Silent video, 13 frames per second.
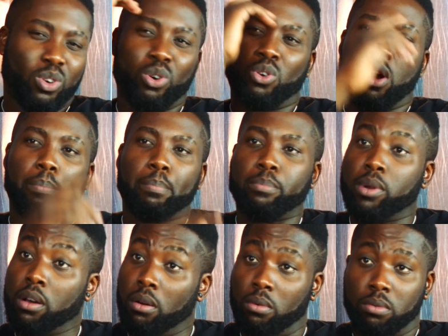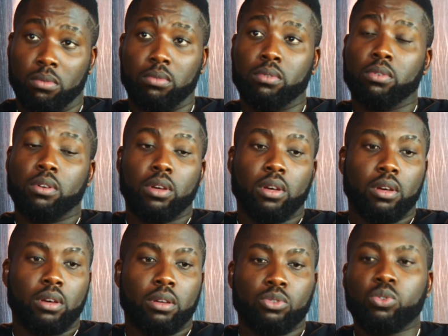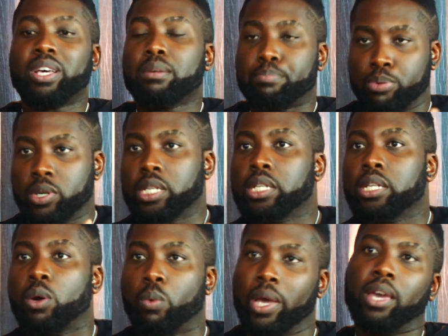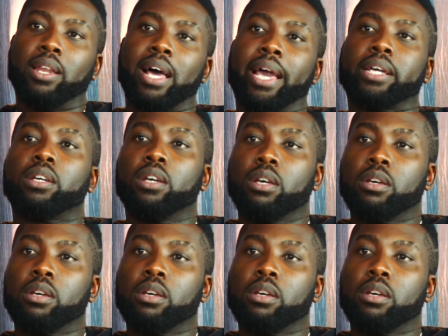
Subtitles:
you don't rap. No. You can put it in a way like,